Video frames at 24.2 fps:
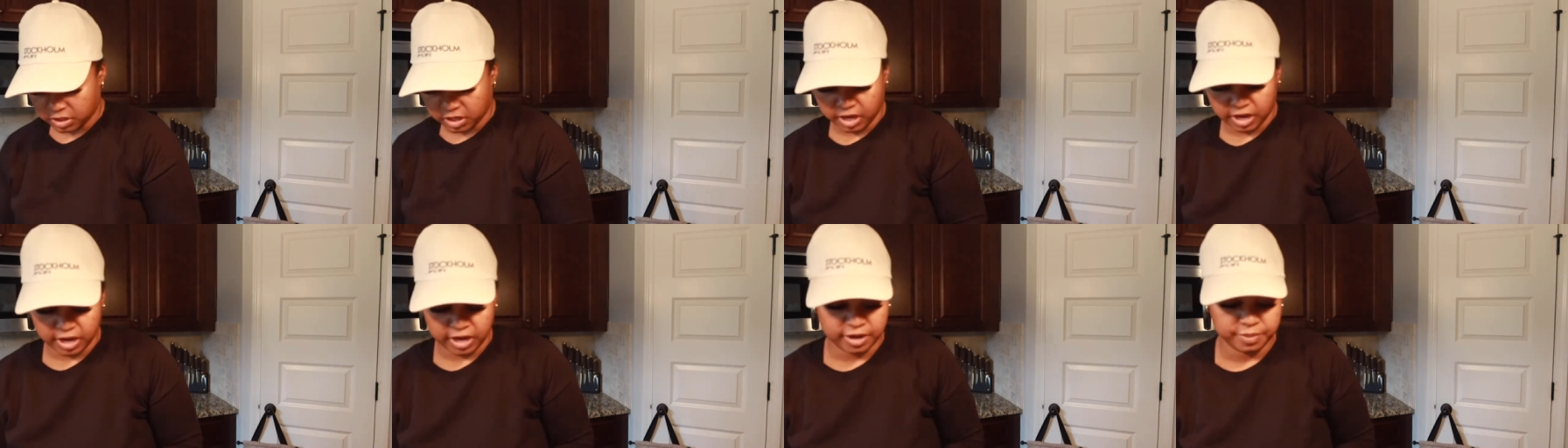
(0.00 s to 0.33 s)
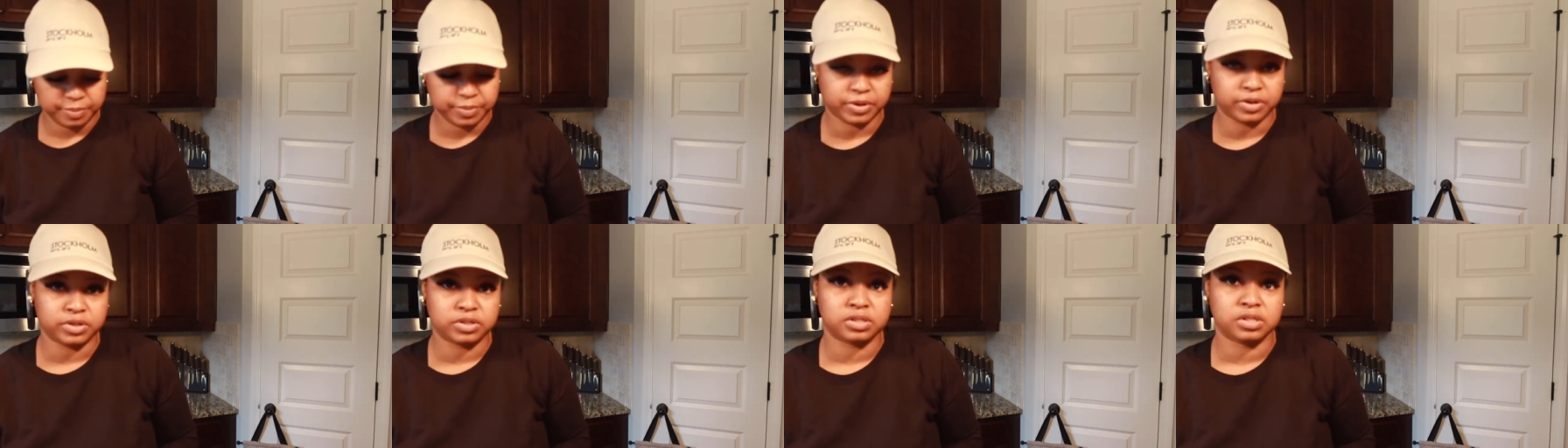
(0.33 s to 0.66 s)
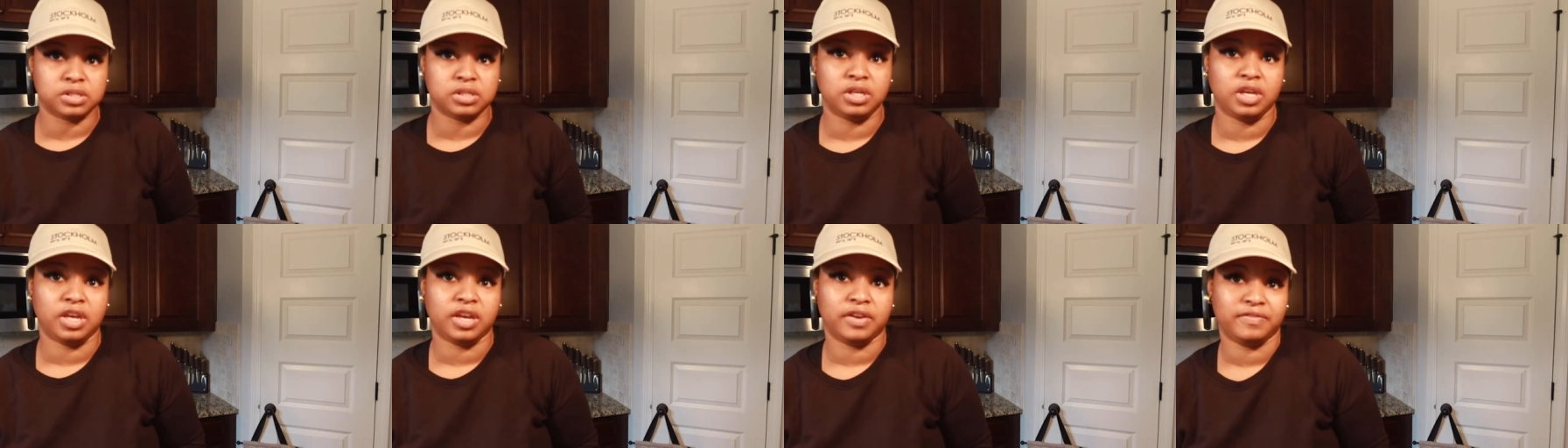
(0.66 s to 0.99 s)
I
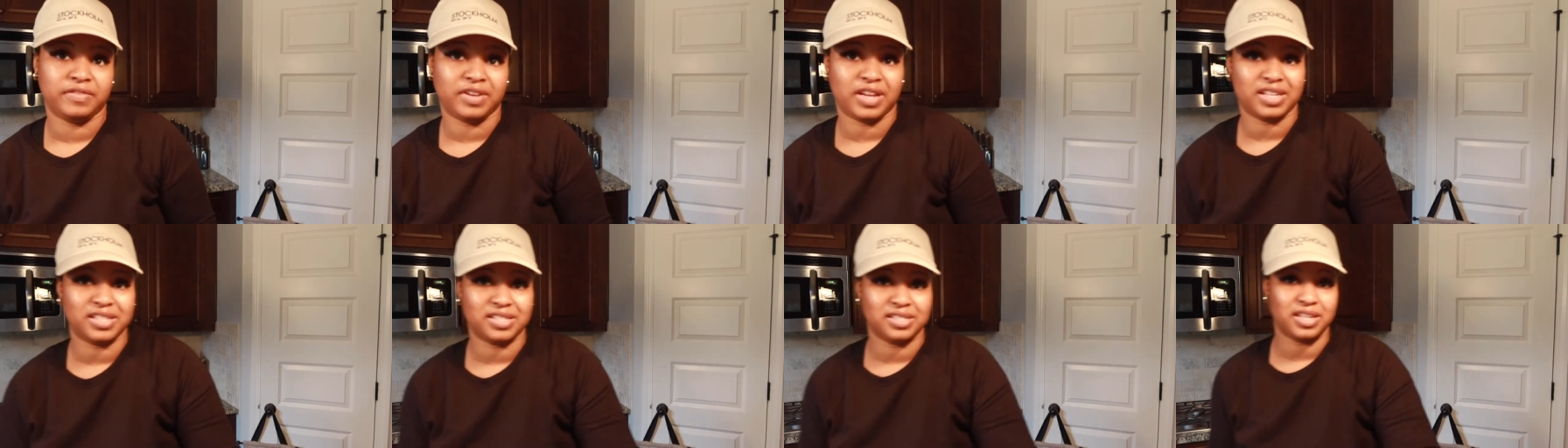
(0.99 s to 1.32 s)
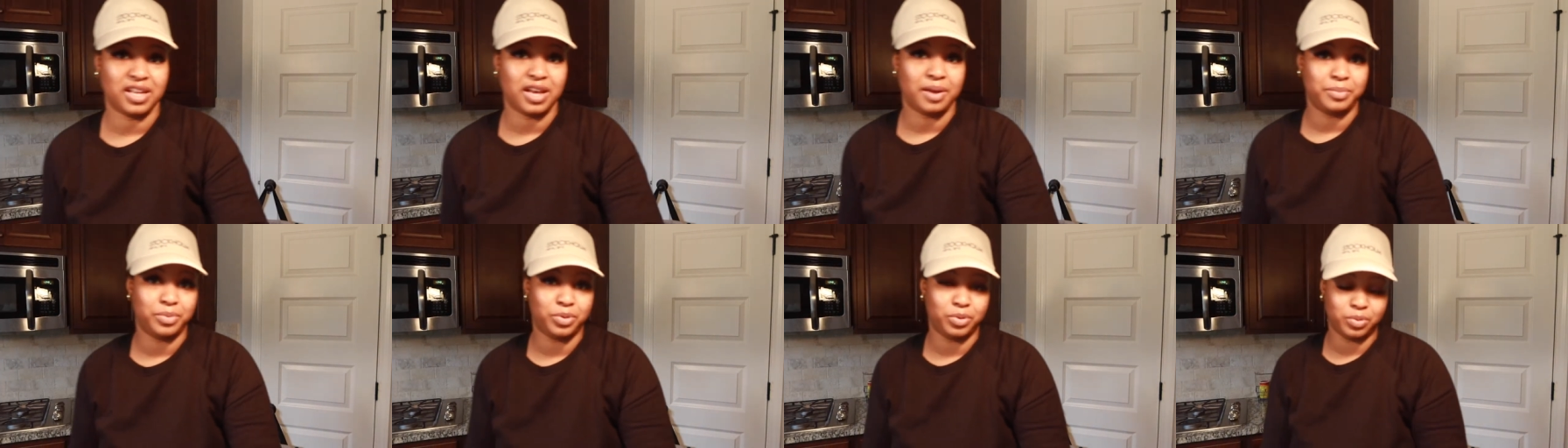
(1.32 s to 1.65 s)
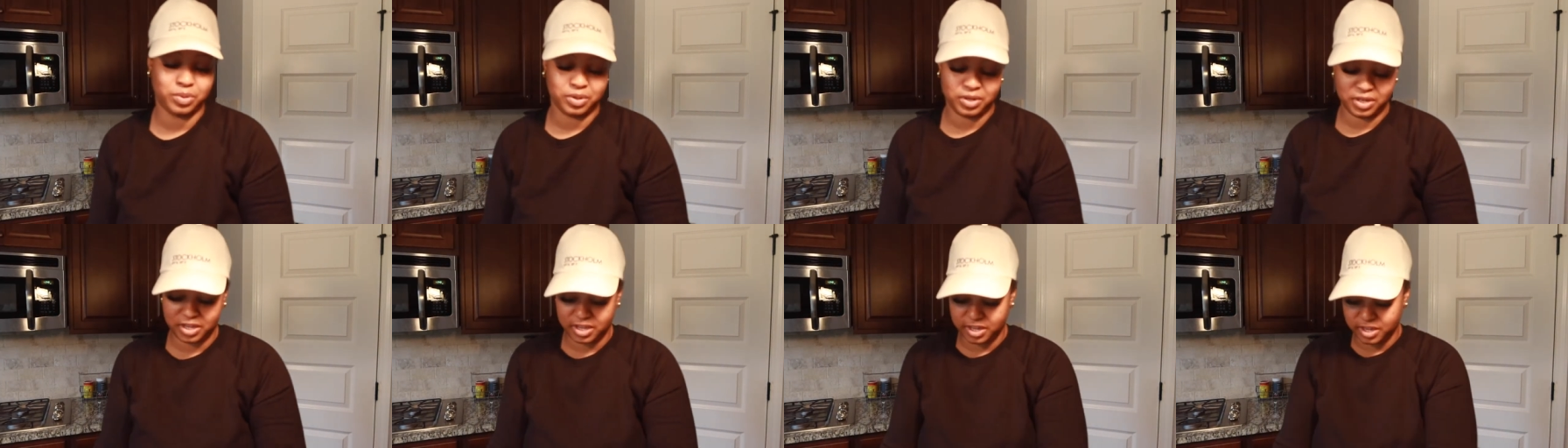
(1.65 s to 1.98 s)
personally have not stopped
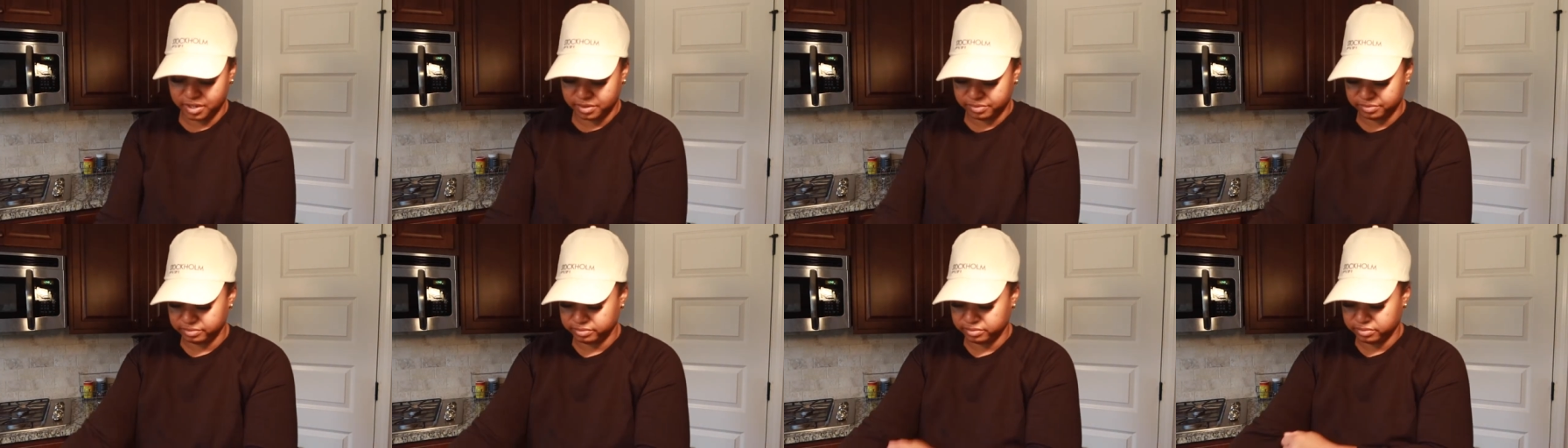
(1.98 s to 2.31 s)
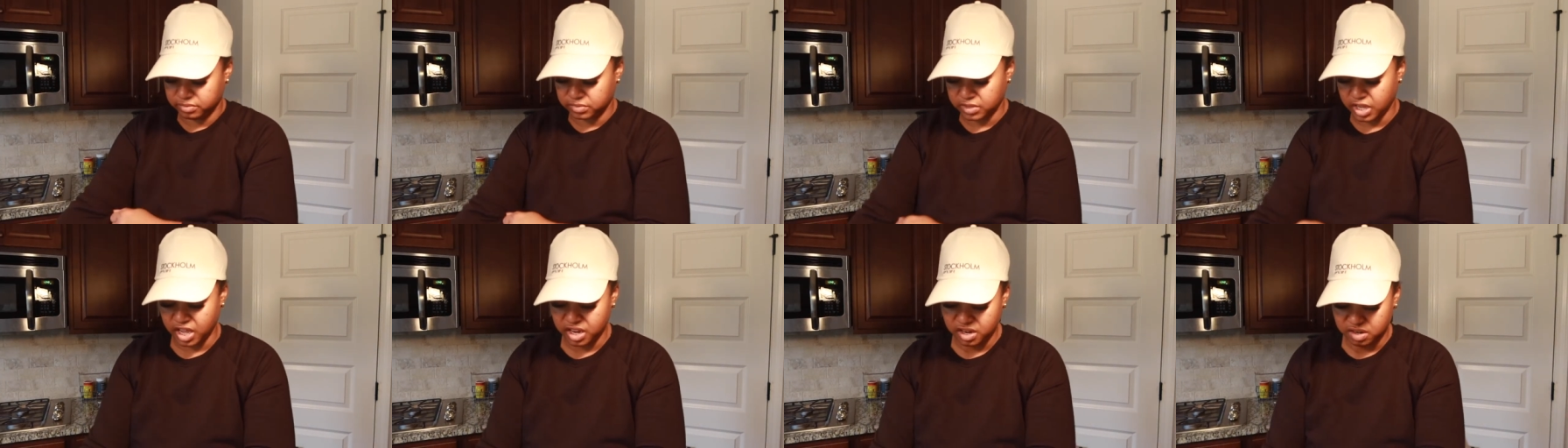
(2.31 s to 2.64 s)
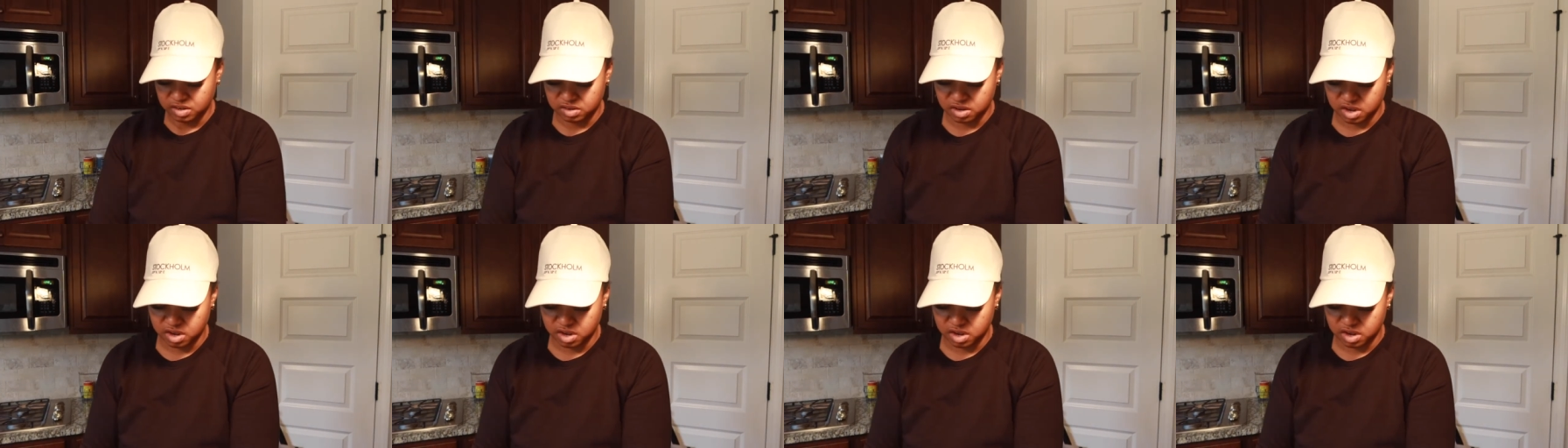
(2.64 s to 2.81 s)
doing it. I don't